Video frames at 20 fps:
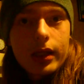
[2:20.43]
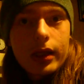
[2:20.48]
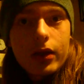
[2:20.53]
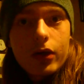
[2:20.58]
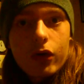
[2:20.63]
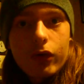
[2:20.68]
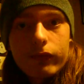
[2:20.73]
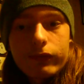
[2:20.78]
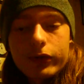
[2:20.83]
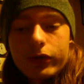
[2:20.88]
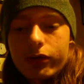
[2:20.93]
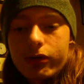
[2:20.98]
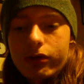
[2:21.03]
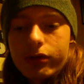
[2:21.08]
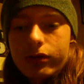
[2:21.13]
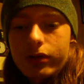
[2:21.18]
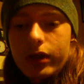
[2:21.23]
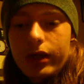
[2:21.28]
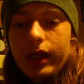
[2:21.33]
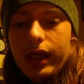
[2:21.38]
over
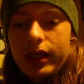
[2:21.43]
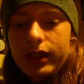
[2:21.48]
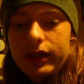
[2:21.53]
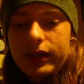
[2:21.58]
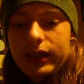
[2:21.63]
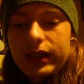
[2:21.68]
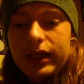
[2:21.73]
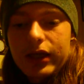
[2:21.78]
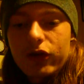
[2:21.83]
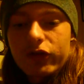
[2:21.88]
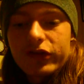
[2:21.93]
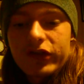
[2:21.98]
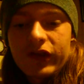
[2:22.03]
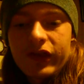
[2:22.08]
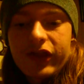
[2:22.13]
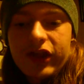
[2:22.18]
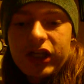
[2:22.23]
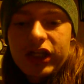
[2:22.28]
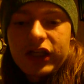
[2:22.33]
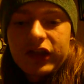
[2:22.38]
anything else
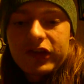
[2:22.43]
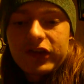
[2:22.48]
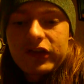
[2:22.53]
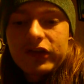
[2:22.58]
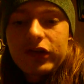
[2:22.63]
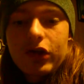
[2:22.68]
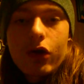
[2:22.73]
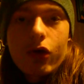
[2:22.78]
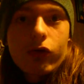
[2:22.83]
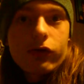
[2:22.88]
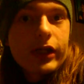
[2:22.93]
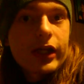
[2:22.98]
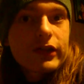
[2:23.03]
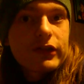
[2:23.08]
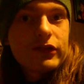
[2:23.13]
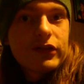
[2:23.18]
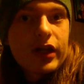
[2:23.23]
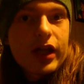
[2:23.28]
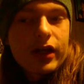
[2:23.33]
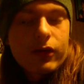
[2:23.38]
and think it's so
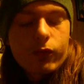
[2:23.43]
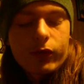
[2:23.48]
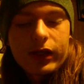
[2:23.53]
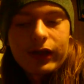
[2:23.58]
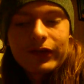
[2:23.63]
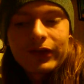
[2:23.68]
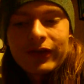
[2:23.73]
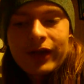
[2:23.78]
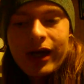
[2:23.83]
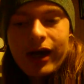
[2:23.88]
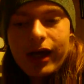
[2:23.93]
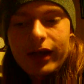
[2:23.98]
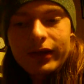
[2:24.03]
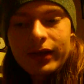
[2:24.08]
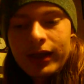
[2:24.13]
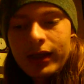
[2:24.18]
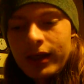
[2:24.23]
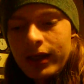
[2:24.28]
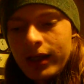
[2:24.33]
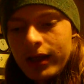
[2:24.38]
next-gen when it's not,
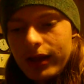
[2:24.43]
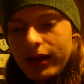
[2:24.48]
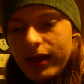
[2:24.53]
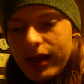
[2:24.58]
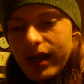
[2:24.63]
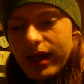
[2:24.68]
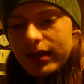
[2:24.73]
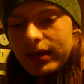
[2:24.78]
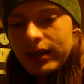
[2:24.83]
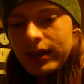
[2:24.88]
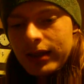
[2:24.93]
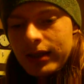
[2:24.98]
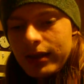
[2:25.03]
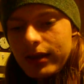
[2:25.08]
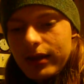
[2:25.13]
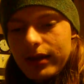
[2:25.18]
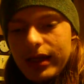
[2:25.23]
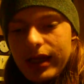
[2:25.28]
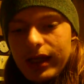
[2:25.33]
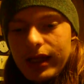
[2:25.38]
that
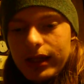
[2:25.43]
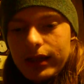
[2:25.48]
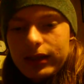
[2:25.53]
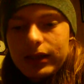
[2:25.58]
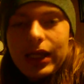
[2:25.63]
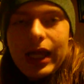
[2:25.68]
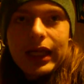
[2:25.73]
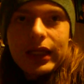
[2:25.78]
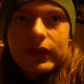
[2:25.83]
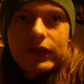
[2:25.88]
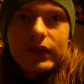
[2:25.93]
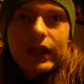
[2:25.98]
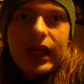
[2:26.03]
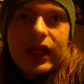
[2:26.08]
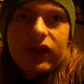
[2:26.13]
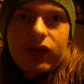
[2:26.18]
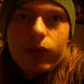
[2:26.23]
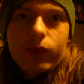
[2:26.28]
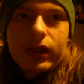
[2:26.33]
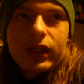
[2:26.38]
they like
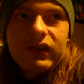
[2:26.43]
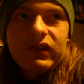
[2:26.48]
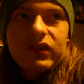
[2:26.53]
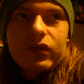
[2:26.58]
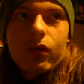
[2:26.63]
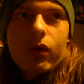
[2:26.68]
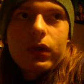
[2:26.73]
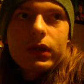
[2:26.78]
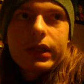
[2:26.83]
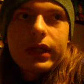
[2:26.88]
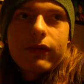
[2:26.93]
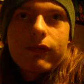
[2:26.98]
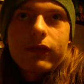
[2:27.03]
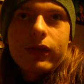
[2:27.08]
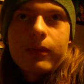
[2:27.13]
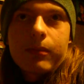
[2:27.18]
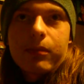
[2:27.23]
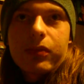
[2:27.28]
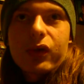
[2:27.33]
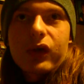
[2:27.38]
Skate 3, so I'll give
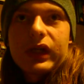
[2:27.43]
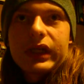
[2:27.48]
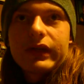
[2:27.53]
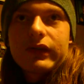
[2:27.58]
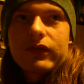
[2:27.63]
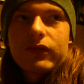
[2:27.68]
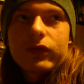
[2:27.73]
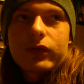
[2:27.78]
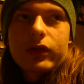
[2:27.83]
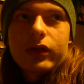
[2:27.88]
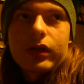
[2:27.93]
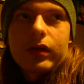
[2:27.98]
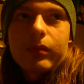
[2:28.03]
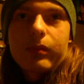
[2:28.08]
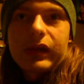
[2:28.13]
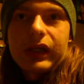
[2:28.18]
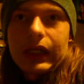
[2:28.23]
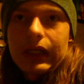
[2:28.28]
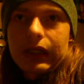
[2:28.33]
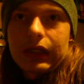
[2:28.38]
them points for
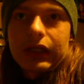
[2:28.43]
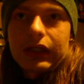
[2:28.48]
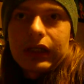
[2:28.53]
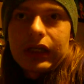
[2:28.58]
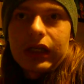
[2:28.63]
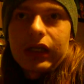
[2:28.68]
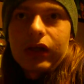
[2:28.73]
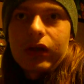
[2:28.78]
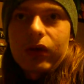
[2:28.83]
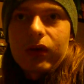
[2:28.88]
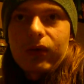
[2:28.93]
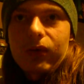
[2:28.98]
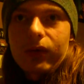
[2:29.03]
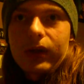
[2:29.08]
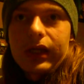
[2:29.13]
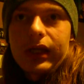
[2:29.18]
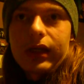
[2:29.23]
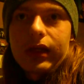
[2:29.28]
being Nintendo